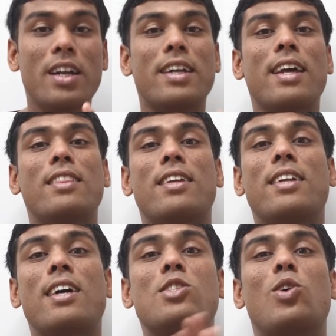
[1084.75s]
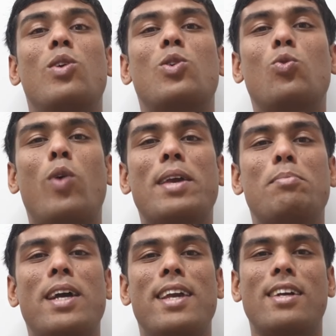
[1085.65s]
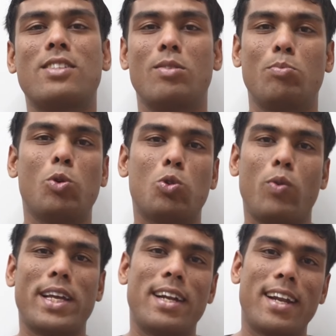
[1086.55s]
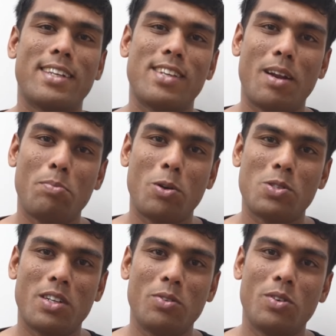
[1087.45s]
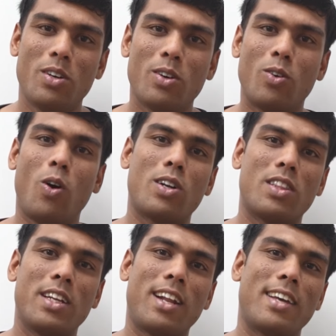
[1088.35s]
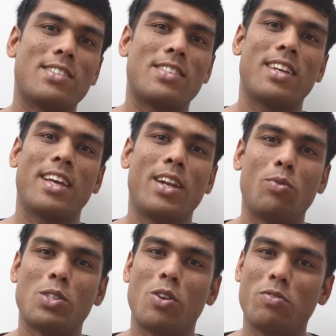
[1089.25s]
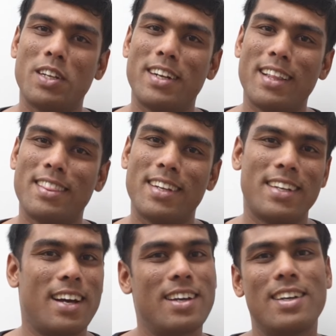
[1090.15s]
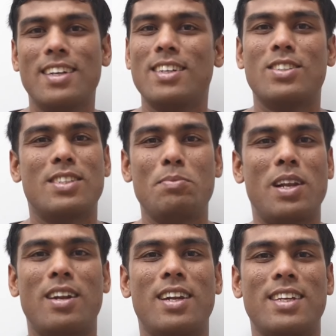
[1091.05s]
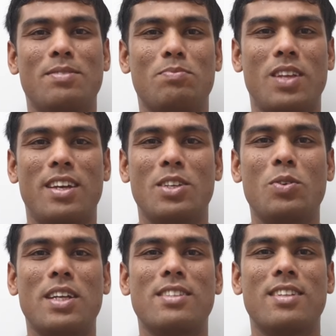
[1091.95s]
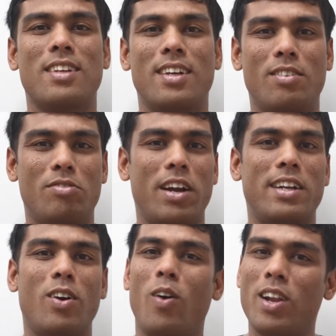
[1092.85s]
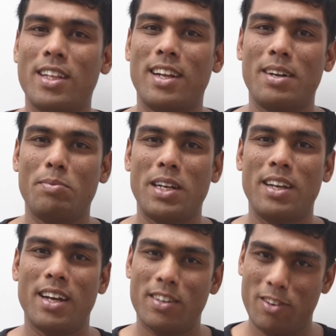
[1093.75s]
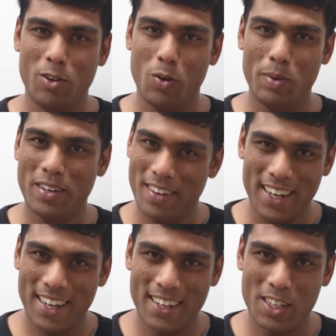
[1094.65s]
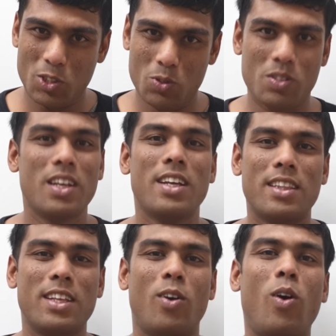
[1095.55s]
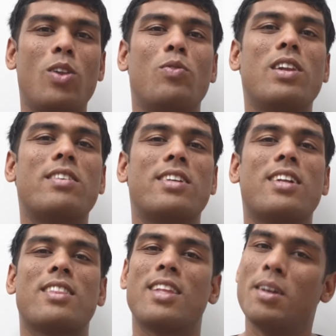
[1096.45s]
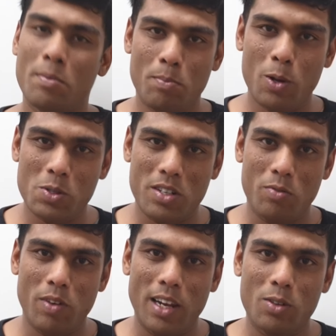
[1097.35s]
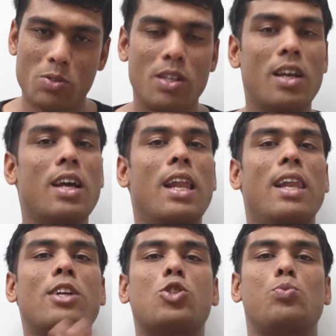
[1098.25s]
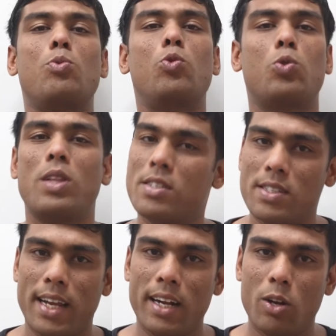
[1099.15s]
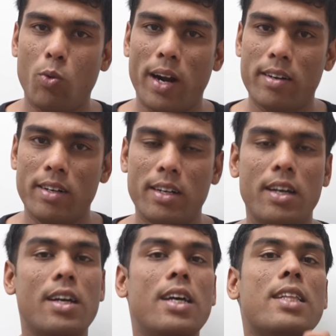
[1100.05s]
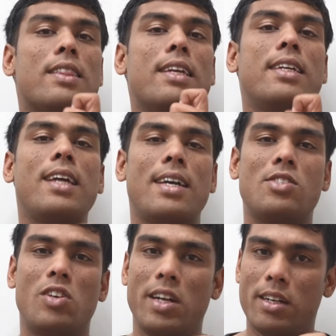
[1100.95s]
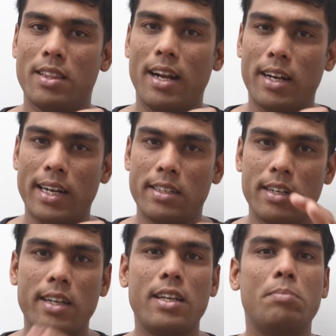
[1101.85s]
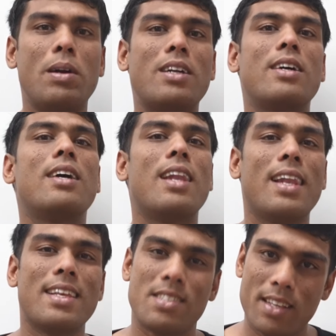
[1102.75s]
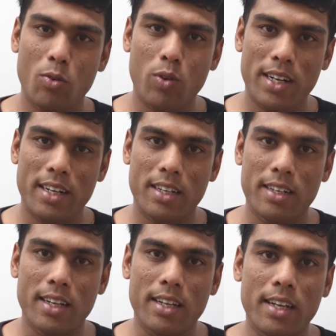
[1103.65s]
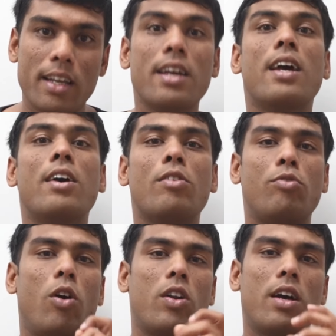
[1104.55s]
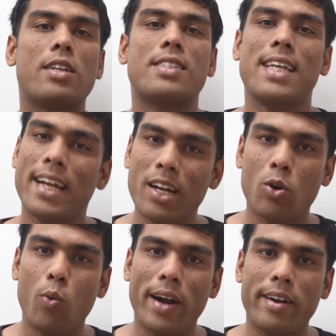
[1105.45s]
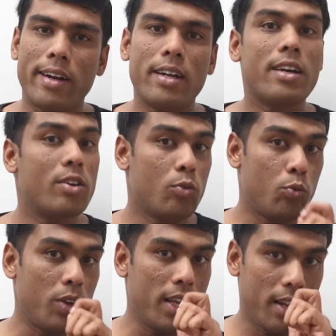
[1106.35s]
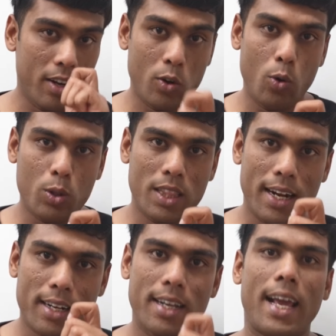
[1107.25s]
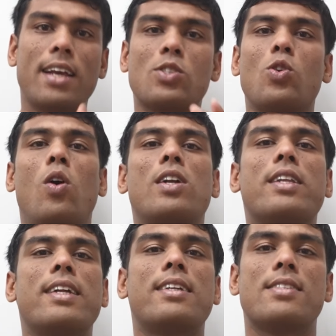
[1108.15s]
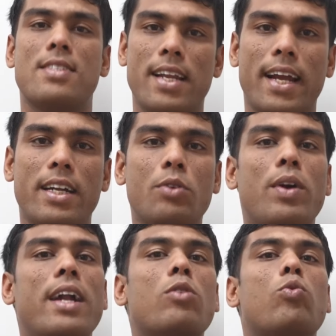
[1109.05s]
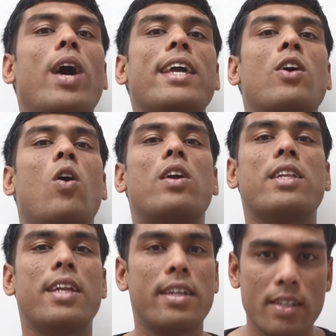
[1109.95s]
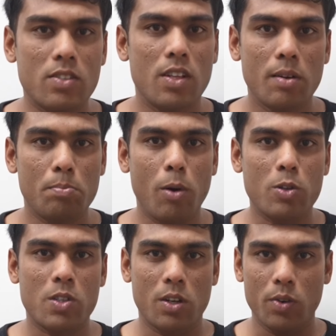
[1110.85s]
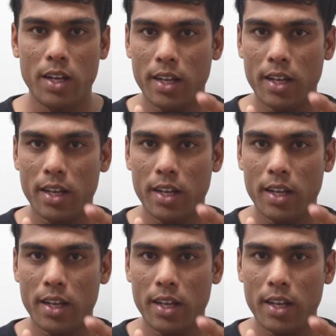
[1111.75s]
Tan theta is equal to y by x, both y and x are positive. Cot theta is inverse of the tan theta. Similarly, you can find all other remaining trigonometric ratios. They all will return the positive values. Let's move to the second quadrant. Theta is greater than 90 degree but less than 180 degree. For second quadrant, we know that x coordinate is negative and y coordinate is positive.